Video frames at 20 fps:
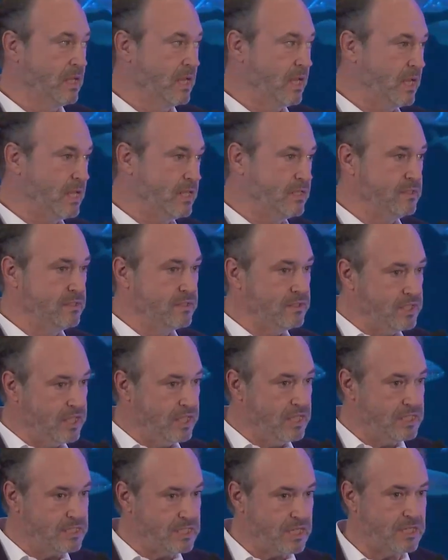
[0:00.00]
And
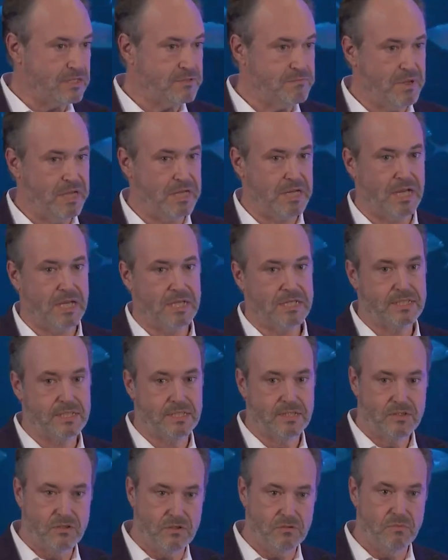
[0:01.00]
this has made
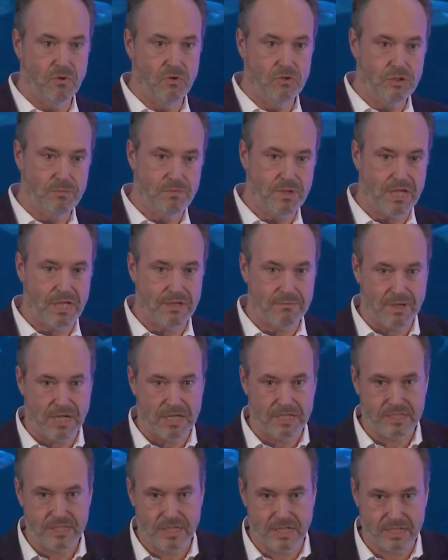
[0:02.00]
us to multiply
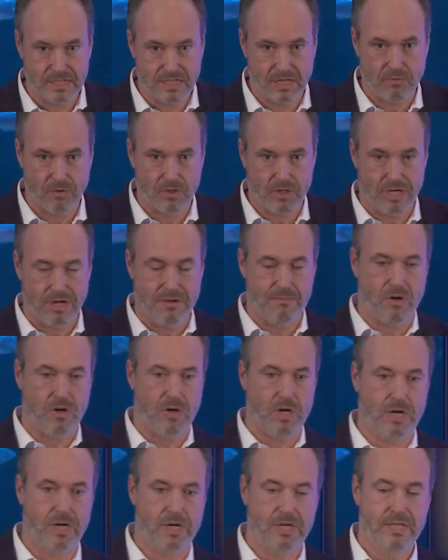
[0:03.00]
by 6 our
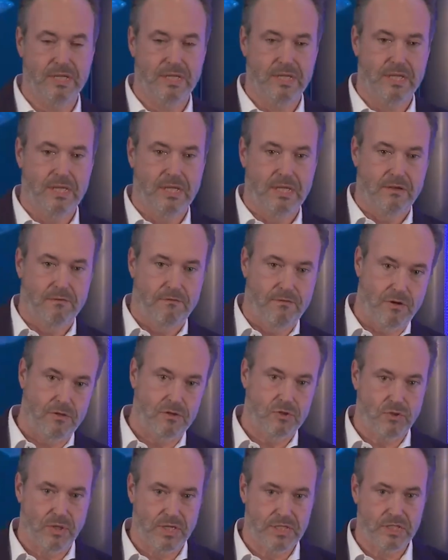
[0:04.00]
MRR
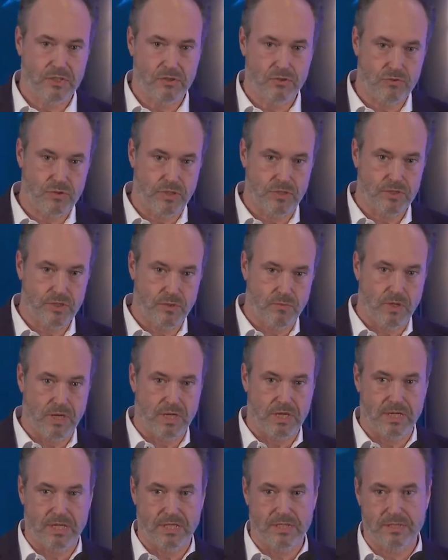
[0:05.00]
from 20 to
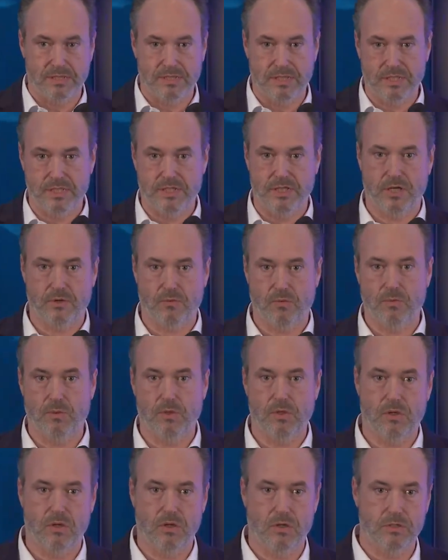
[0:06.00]
21, and this year we
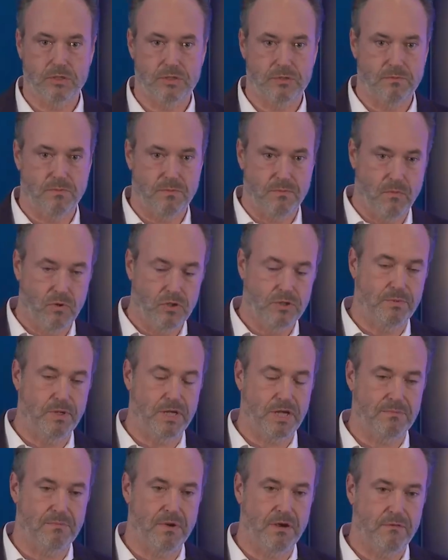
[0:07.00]
will close
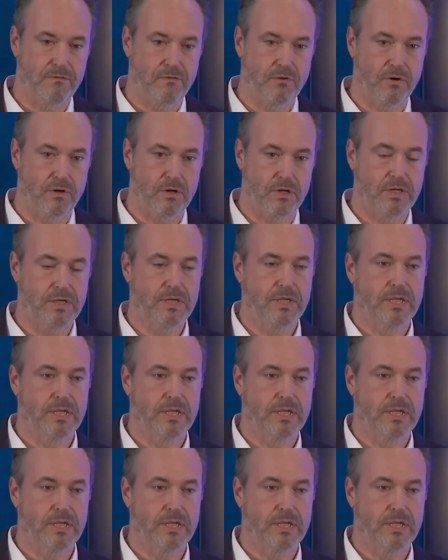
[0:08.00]
multiplying by 4.